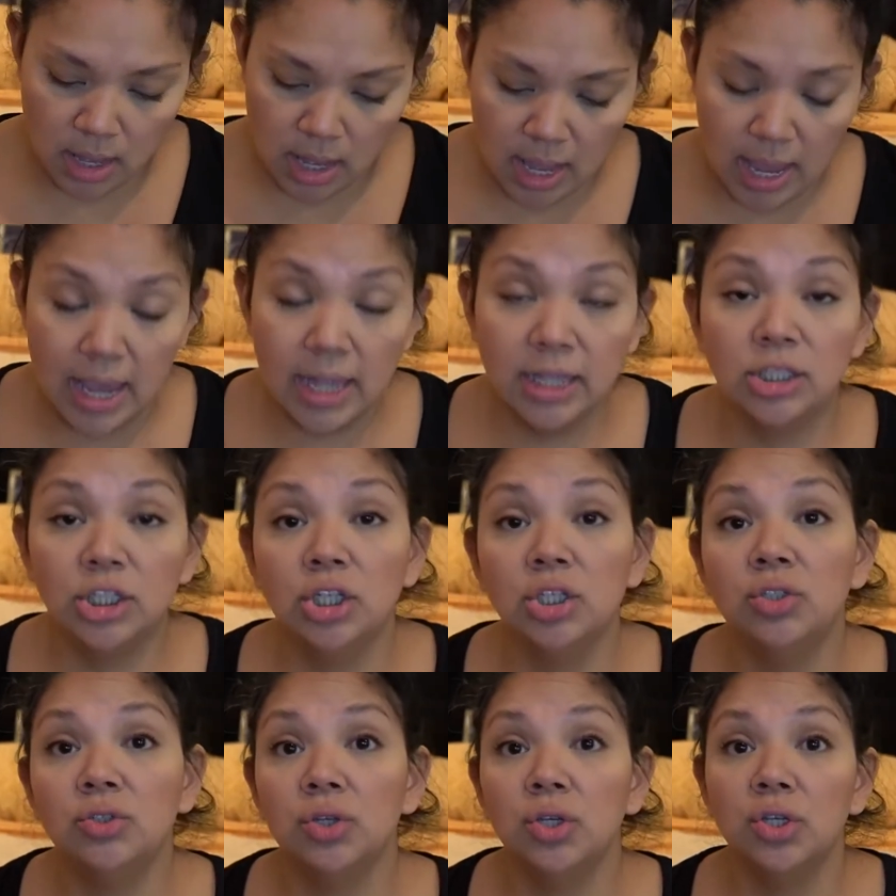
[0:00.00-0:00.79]
And
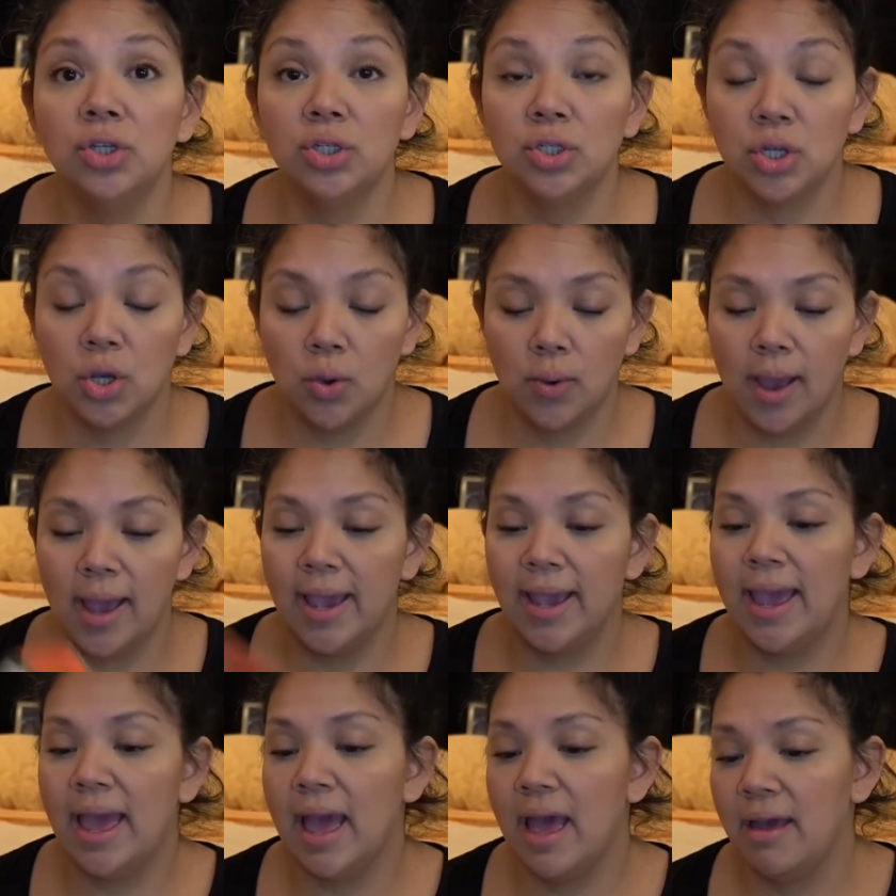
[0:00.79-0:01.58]
just so you know,
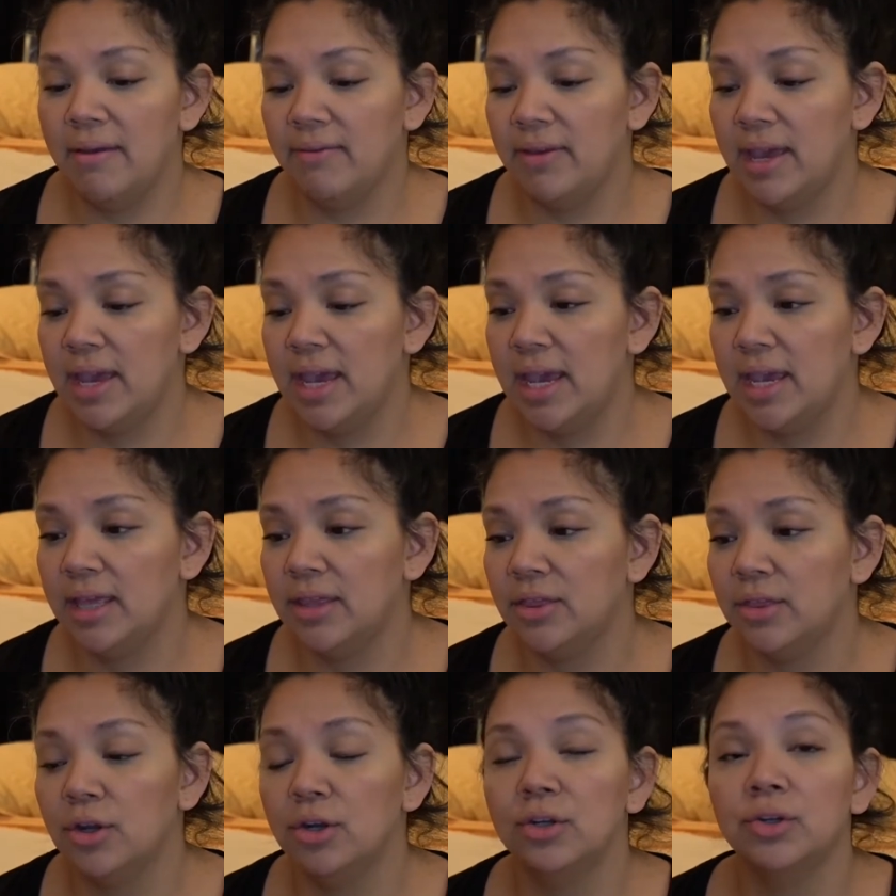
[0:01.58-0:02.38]
I have a
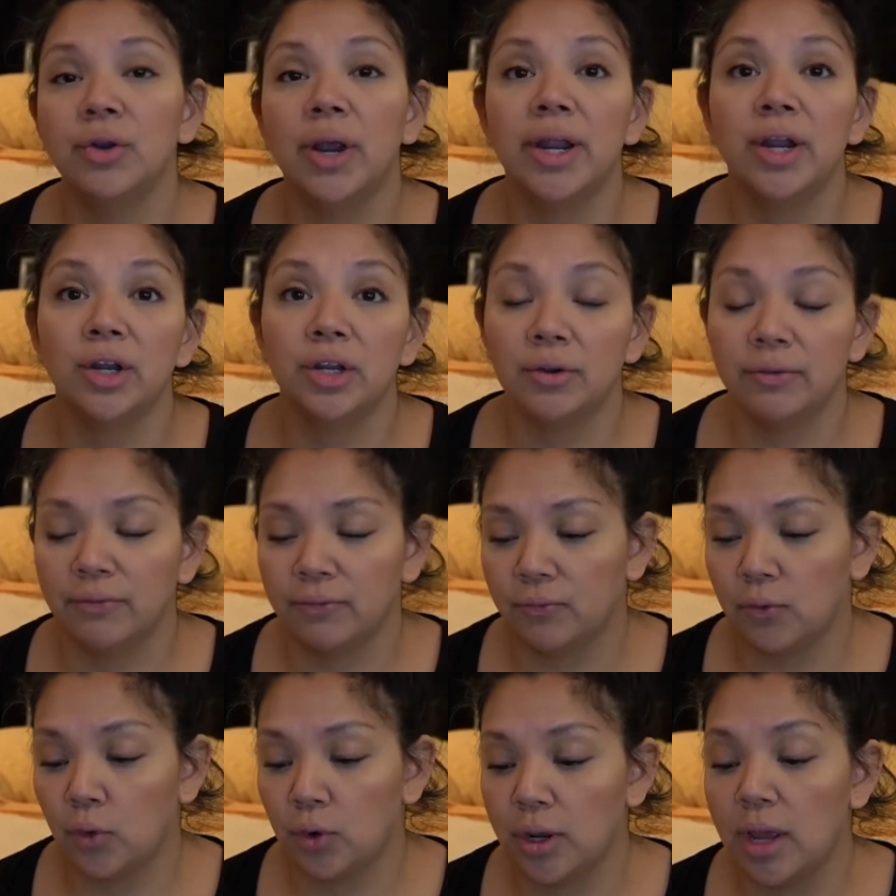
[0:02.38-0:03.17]
3rd grader and a
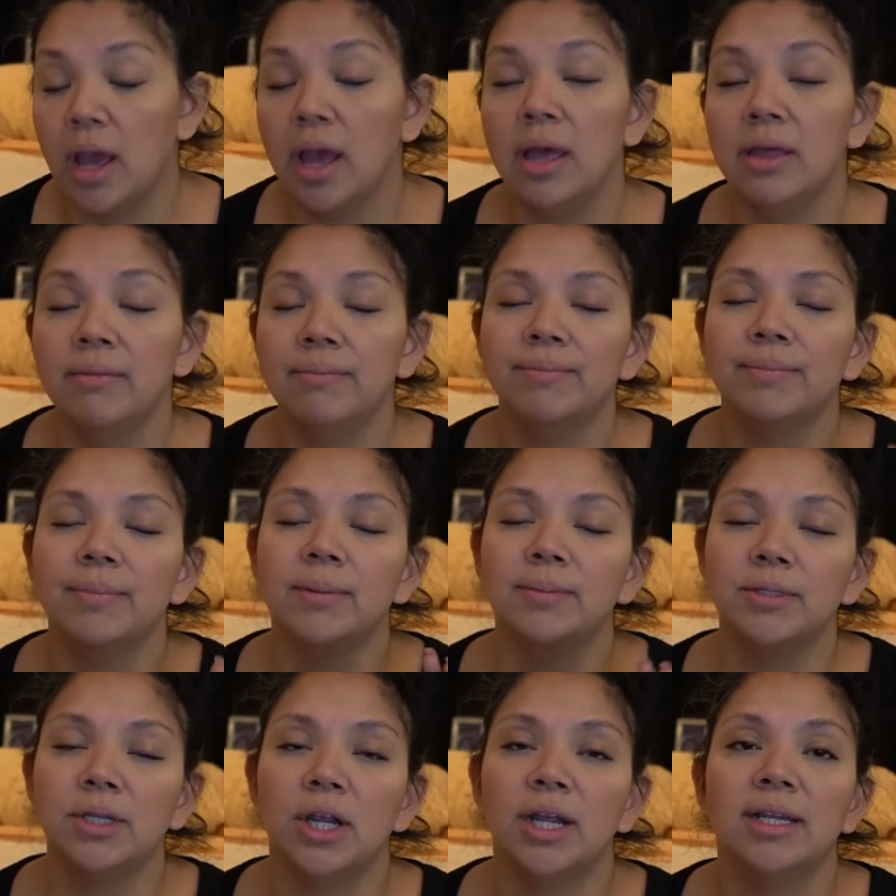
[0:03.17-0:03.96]

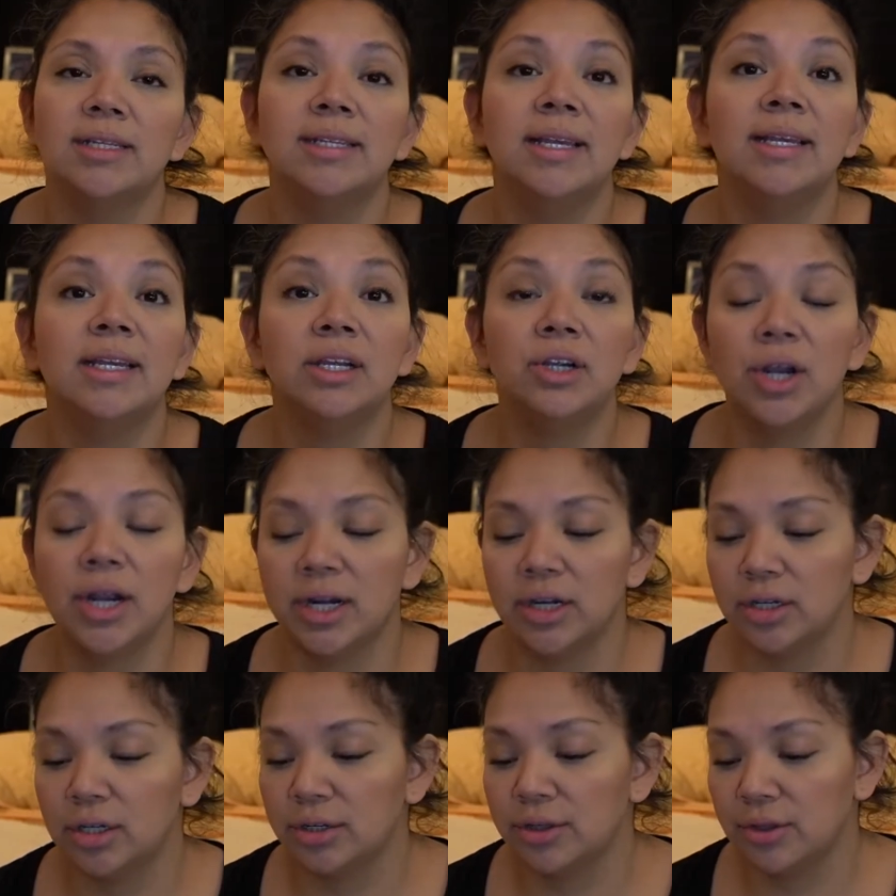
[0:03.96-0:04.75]
2nd
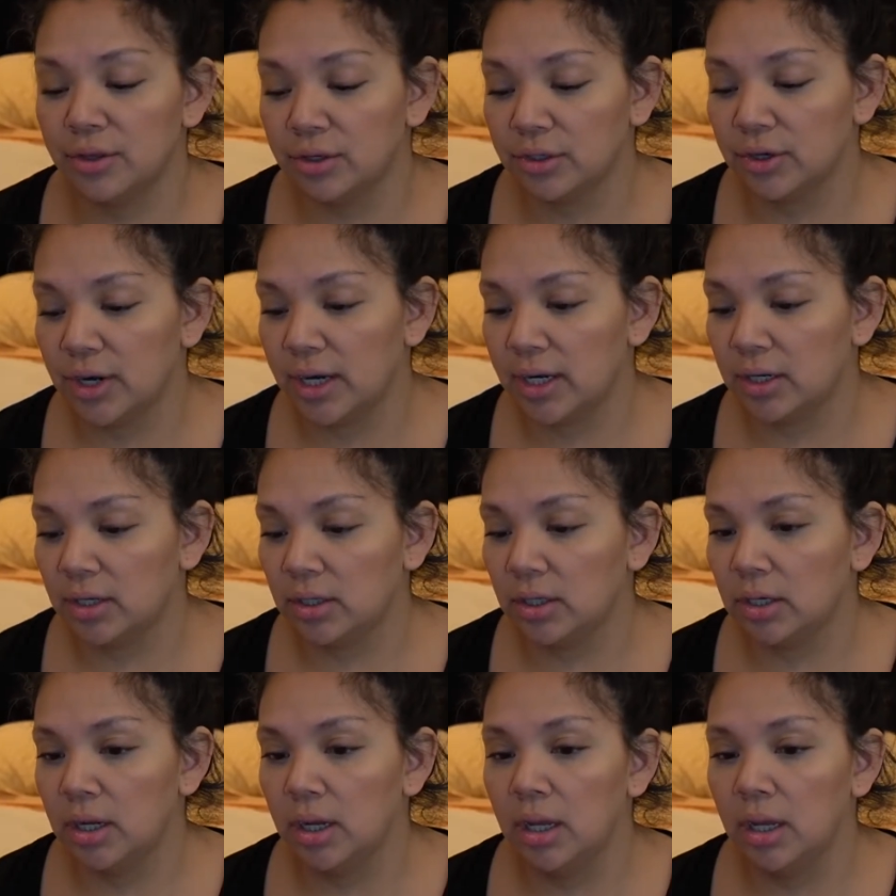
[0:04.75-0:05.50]
grader and a 3rd grader.